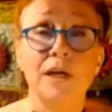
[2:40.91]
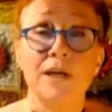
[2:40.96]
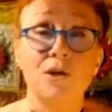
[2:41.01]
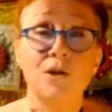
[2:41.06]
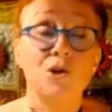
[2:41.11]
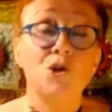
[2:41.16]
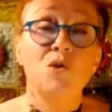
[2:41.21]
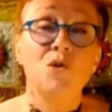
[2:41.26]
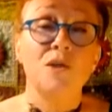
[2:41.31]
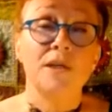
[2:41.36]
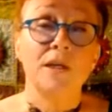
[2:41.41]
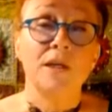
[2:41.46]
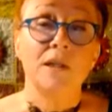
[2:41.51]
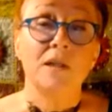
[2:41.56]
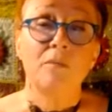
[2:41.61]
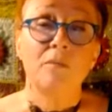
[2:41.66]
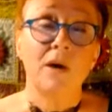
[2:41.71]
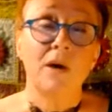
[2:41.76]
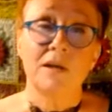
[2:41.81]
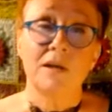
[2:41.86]
inducing
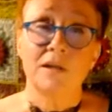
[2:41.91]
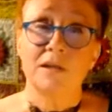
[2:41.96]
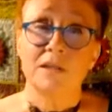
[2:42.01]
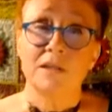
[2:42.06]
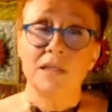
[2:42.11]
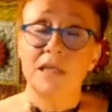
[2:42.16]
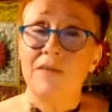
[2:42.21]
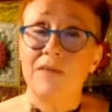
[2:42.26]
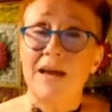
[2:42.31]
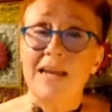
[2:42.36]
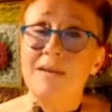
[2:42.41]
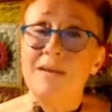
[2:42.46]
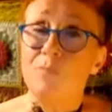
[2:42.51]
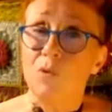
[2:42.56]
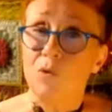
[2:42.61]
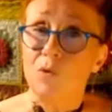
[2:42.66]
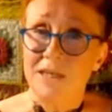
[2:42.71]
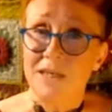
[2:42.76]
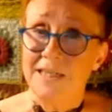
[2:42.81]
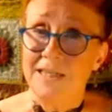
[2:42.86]
the butler to give any
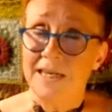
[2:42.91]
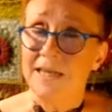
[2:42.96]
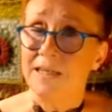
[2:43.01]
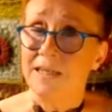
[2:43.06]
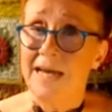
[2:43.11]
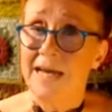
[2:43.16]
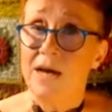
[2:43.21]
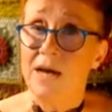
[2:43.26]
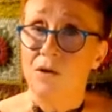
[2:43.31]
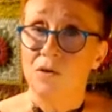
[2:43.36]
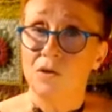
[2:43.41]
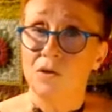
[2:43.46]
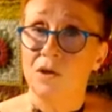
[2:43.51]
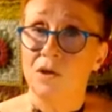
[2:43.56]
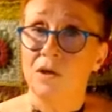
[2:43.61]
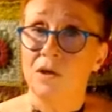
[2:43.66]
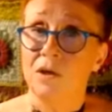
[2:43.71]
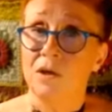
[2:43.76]
more detailed account